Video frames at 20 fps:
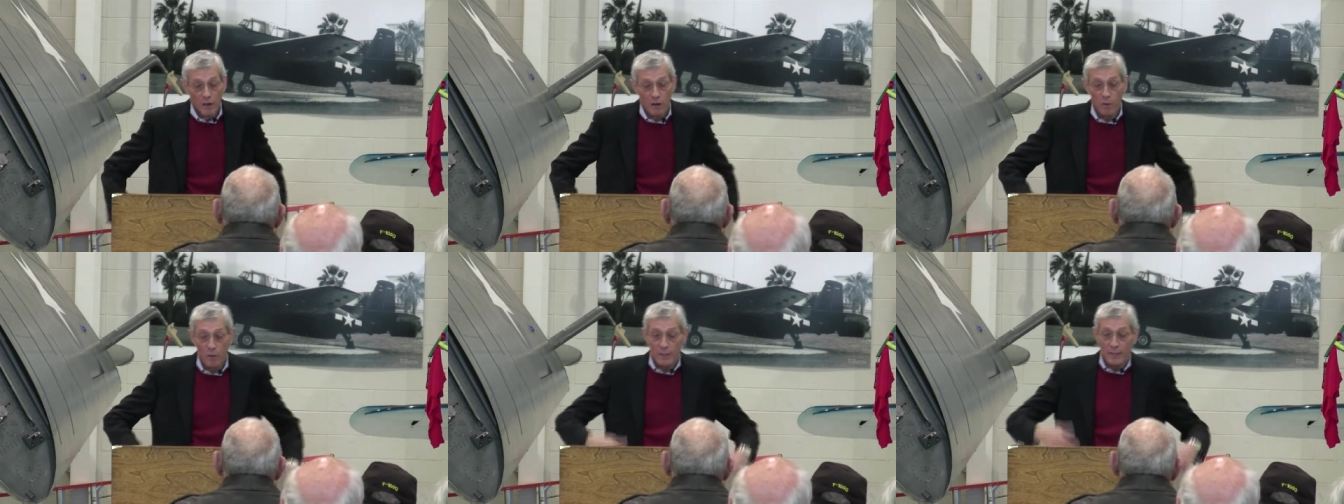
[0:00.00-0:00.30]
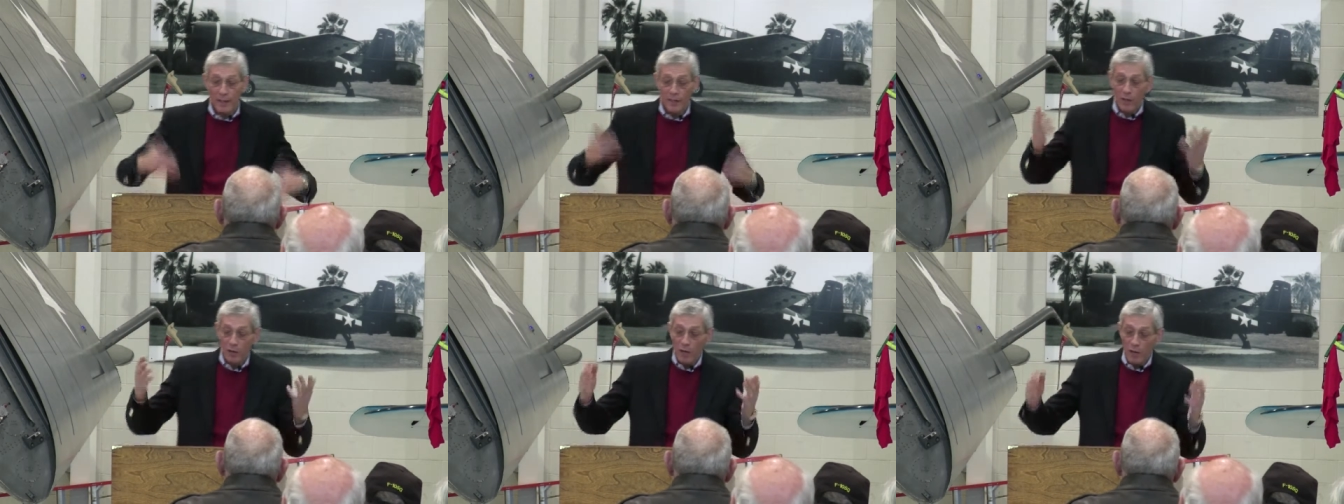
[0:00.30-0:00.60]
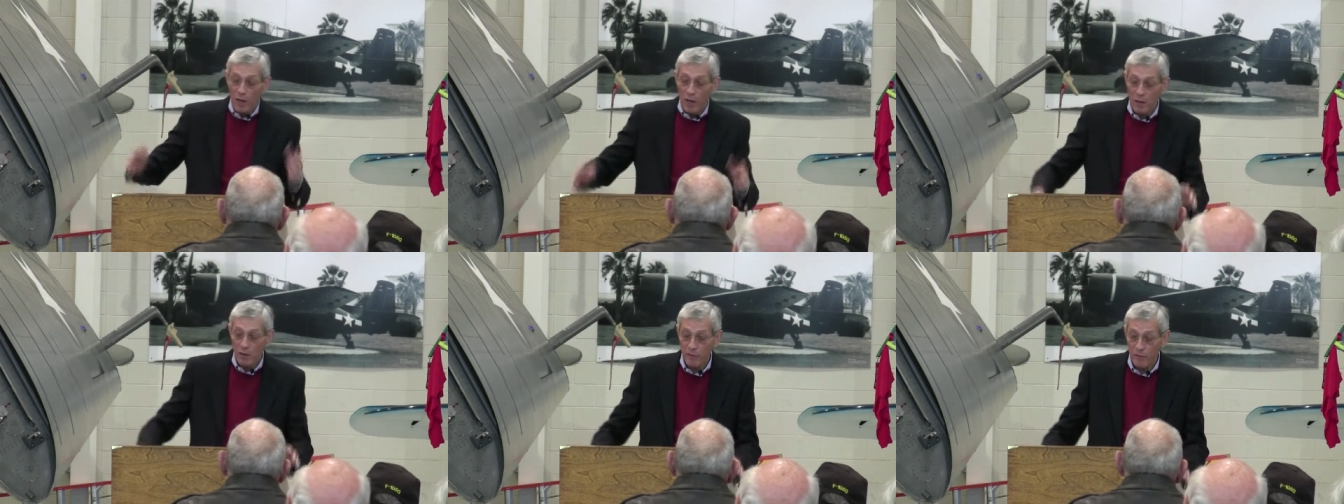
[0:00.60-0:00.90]
So we take
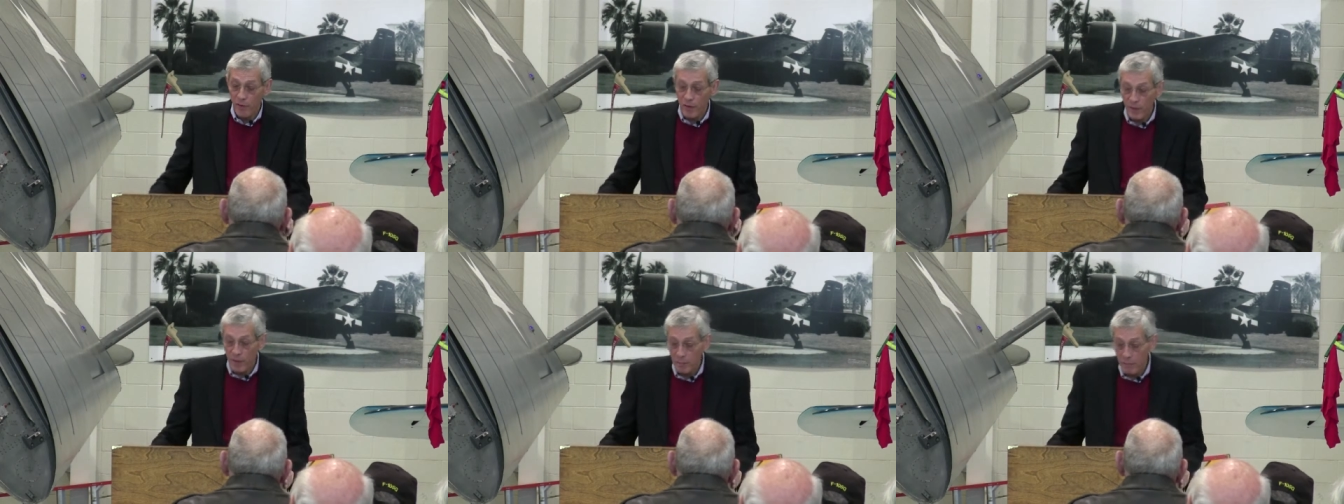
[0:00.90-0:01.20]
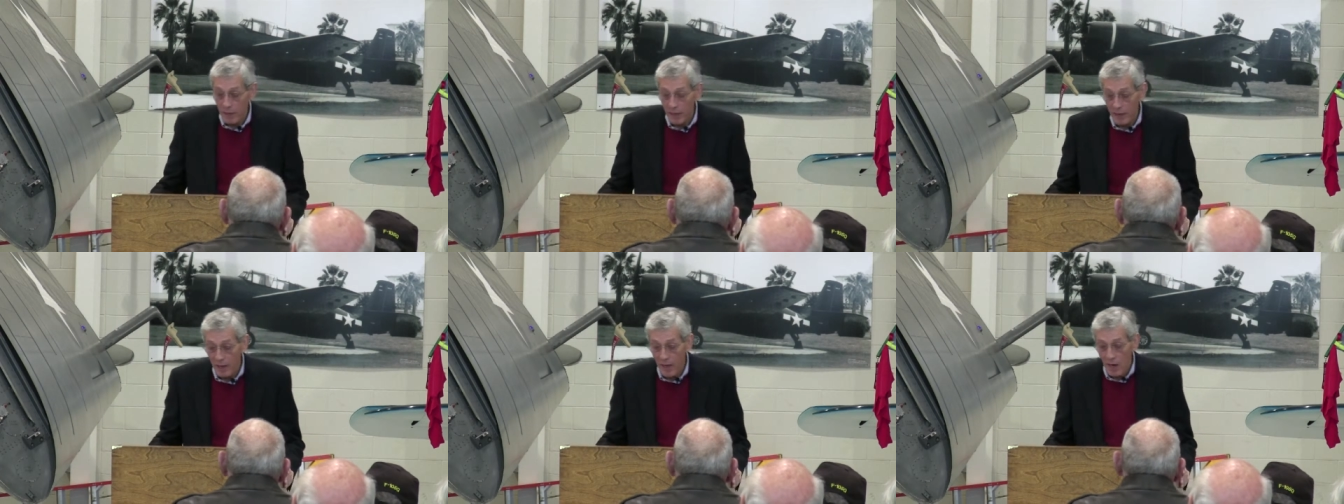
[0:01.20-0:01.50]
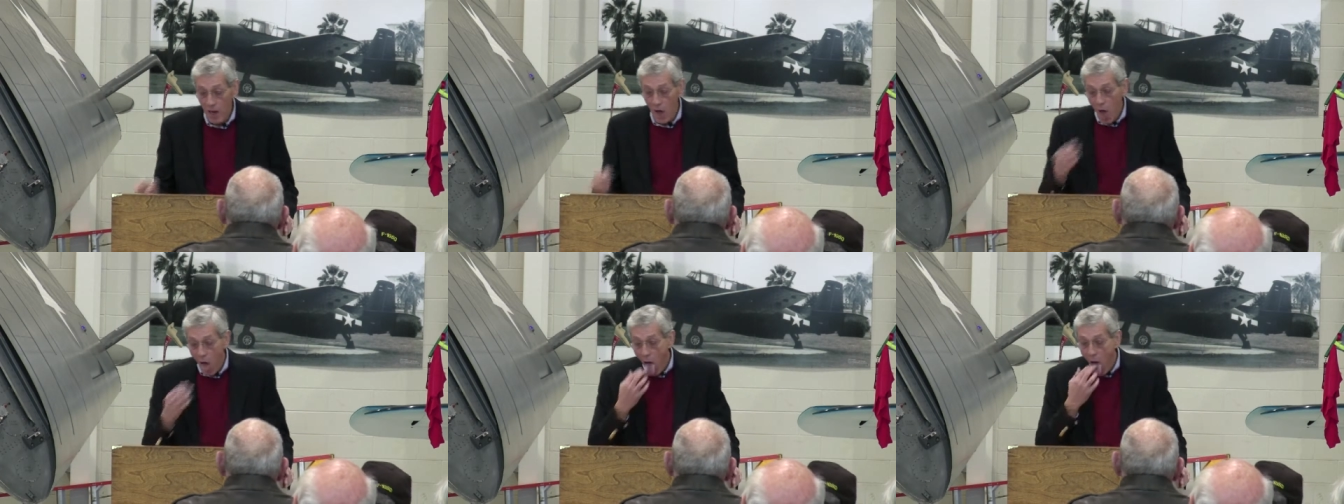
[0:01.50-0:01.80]
on off, and by
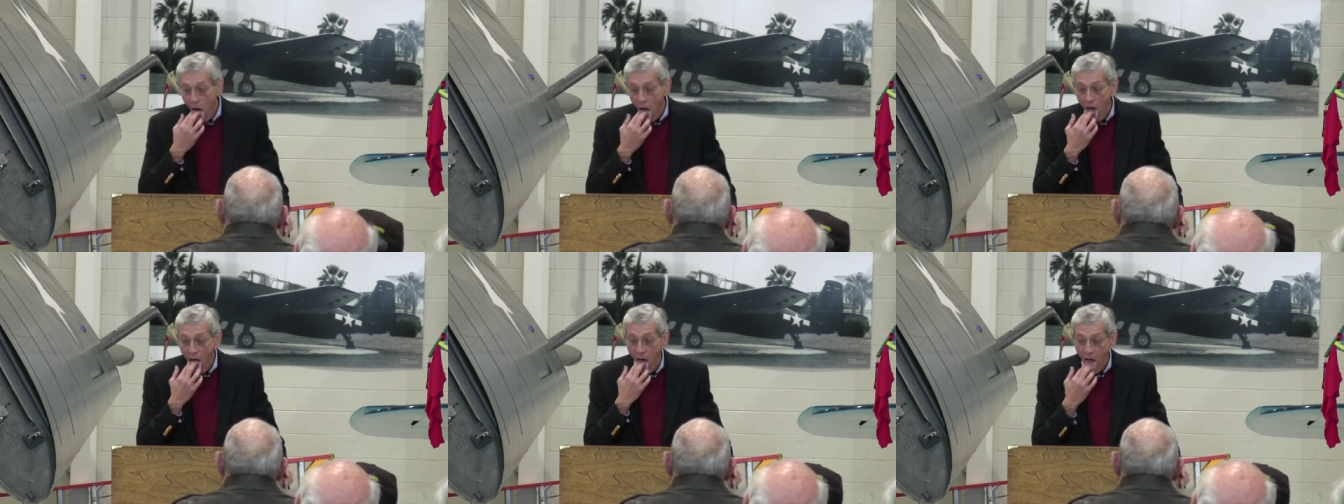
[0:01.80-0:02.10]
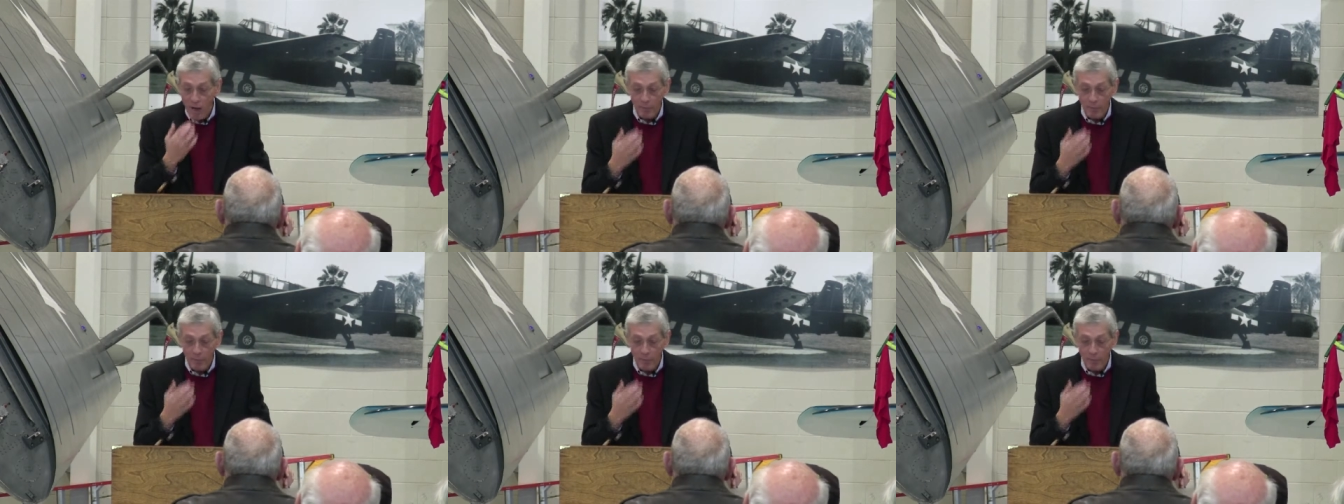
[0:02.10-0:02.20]
now,